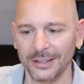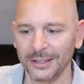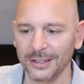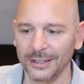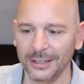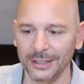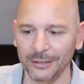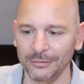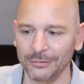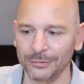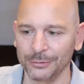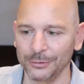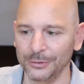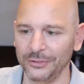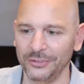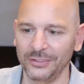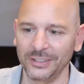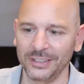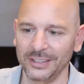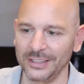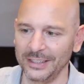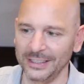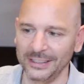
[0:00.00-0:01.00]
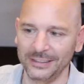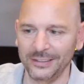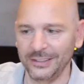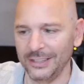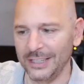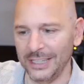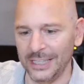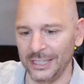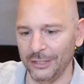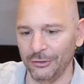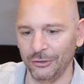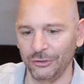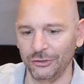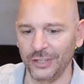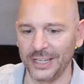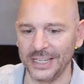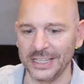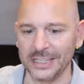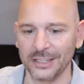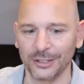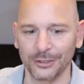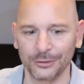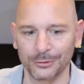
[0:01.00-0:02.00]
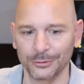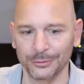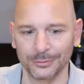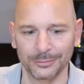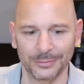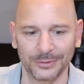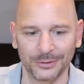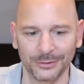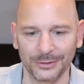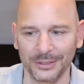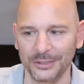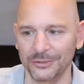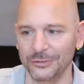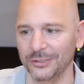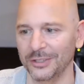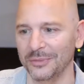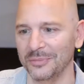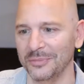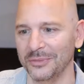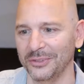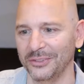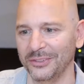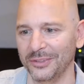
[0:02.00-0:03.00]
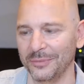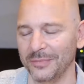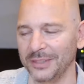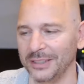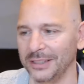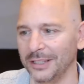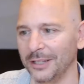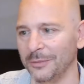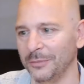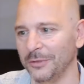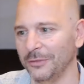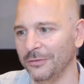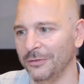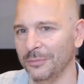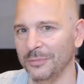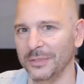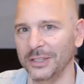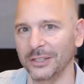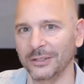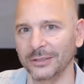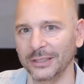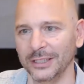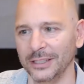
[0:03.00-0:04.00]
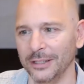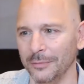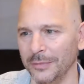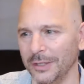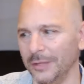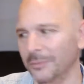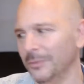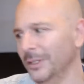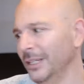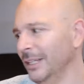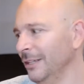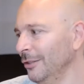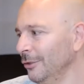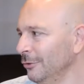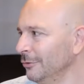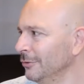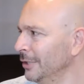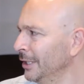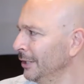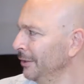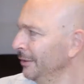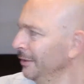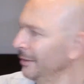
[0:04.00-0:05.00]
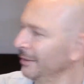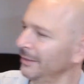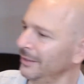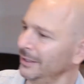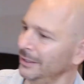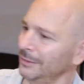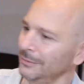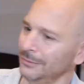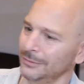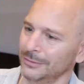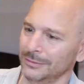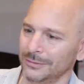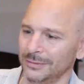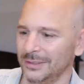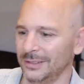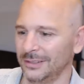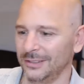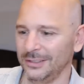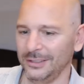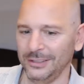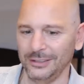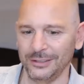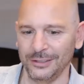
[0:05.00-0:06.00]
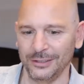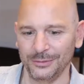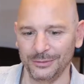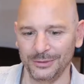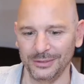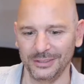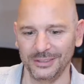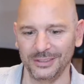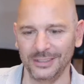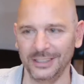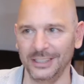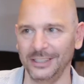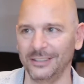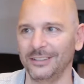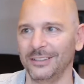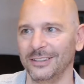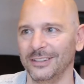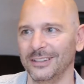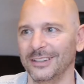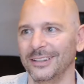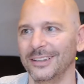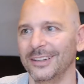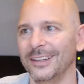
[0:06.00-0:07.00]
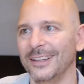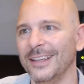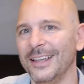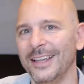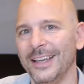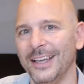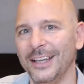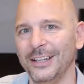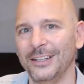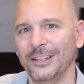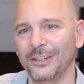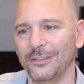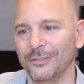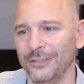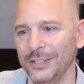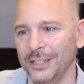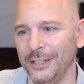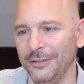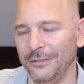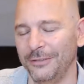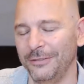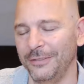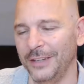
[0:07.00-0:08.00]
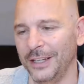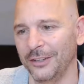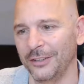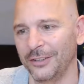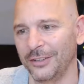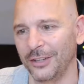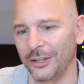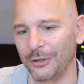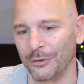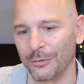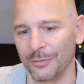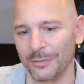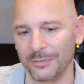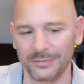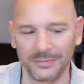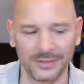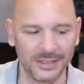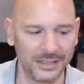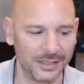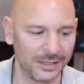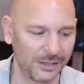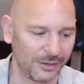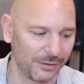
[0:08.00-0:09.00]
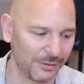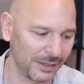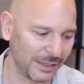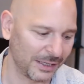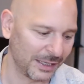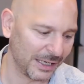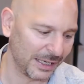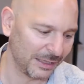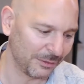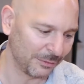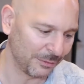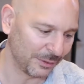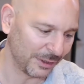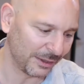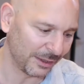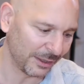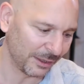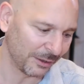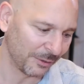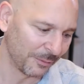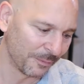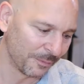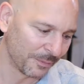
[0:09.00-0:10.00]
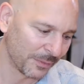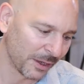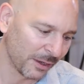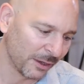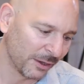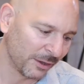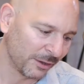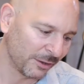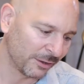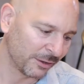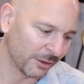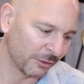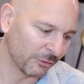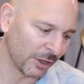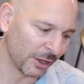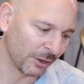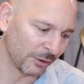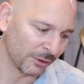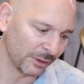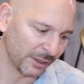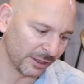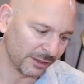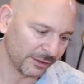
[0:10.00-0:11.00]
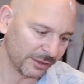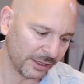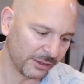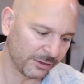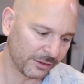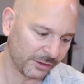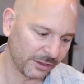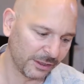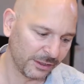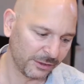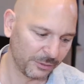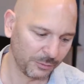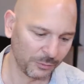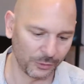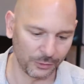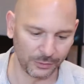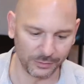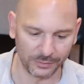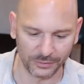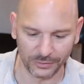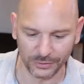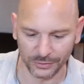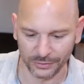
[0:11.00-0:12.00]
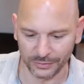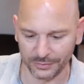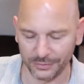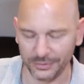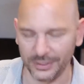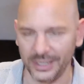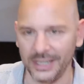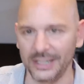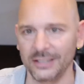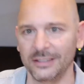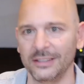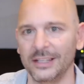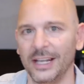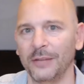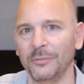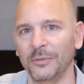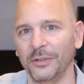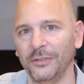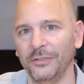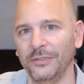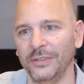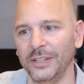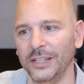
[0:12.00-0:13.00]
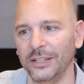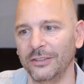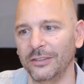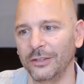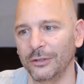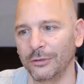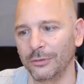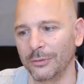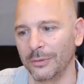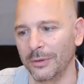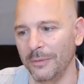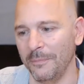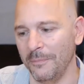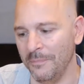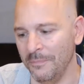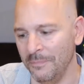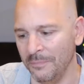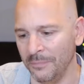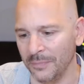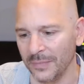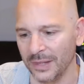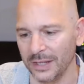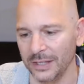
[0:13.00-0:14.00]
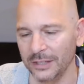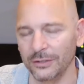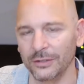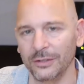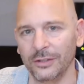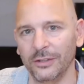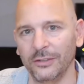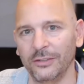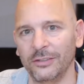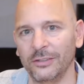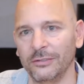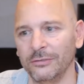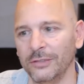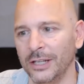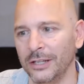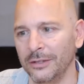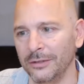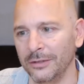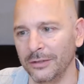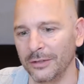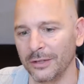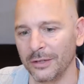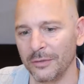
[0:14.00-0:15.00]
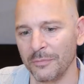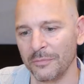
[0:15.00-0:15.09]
if all of a sudden they hear a shaker or a drum or something coming from behind them, they might look around and say, well, Jesus, what is this? And it doesn't really fit. So, you know, again, with the surround, it's more to create an atmosphere. So into the surround,